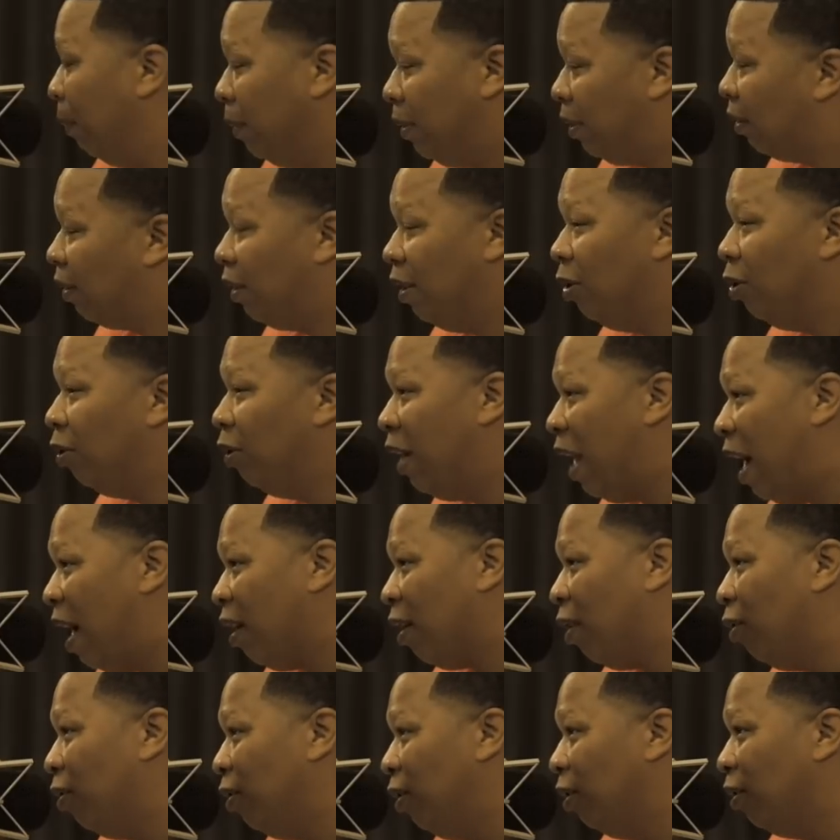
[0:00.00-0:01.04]
still knock
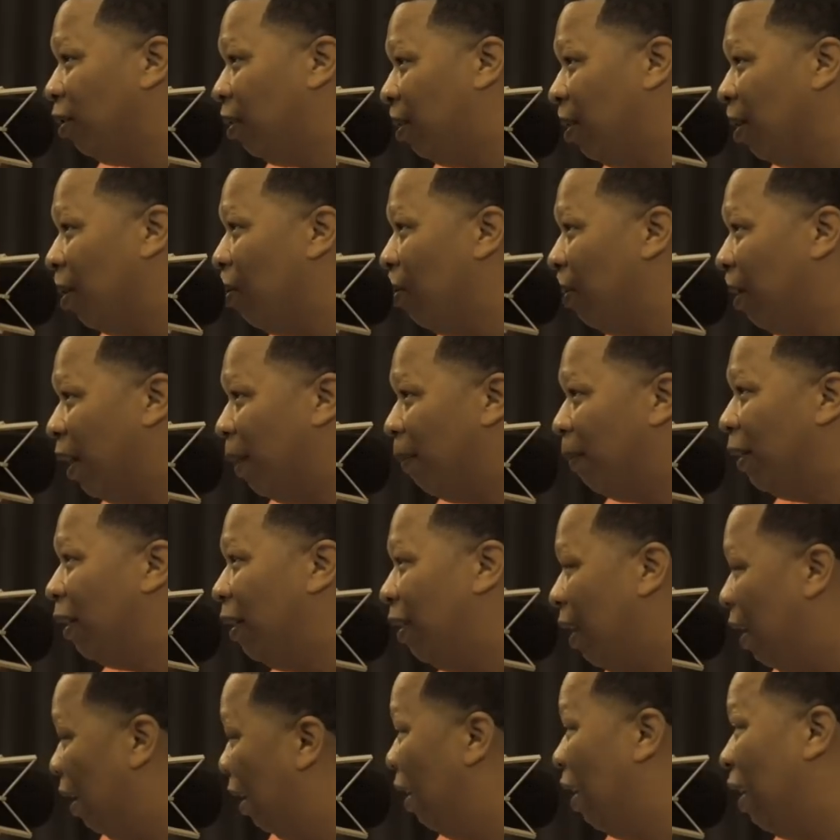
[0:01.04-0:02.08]
on your door, and
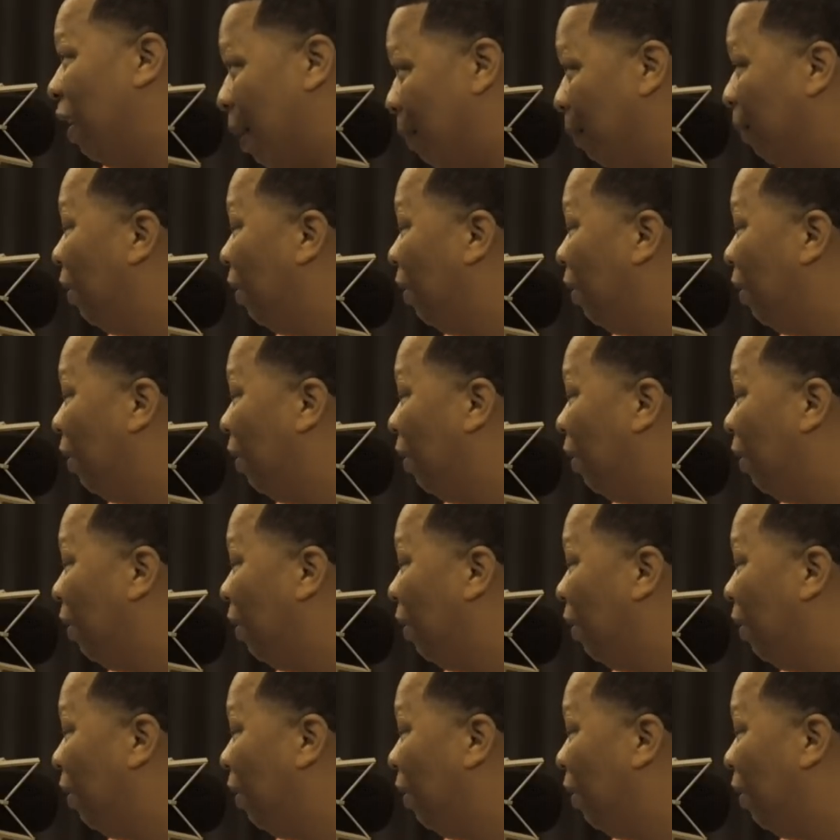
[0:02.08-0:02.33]
I'ma